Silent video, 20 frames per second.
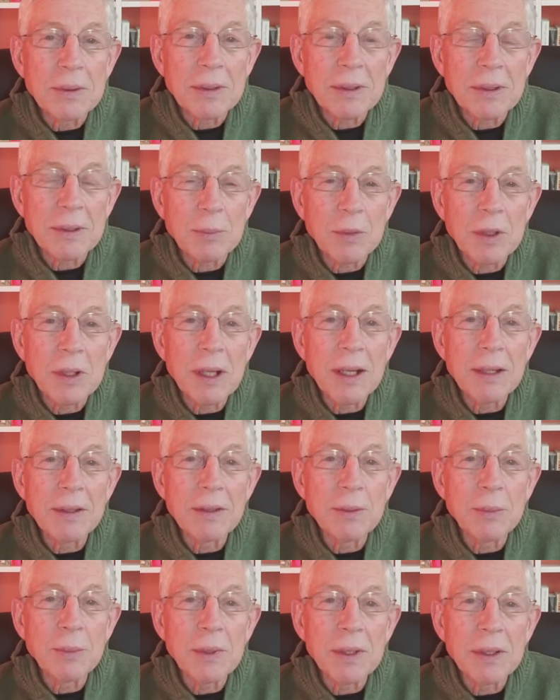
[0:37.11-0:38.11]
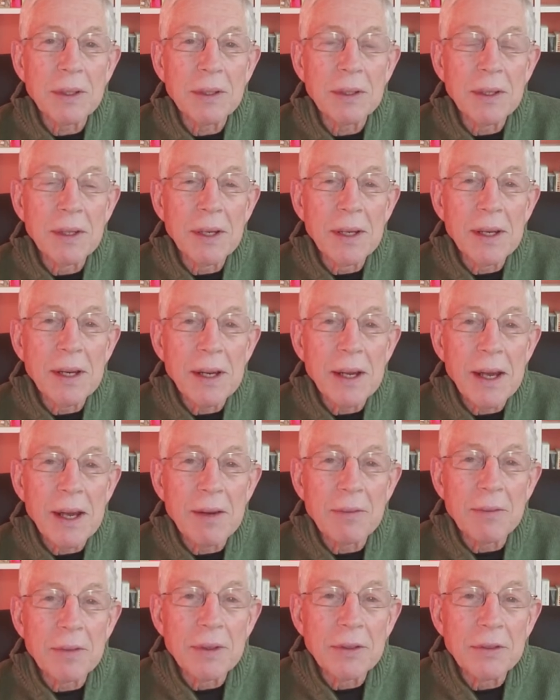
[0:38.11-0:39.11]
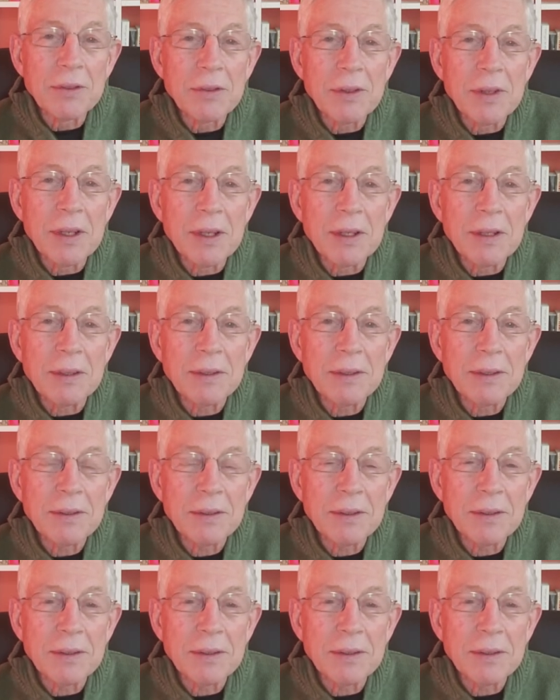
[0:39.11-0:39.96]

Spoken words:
And I'm glad that we have this day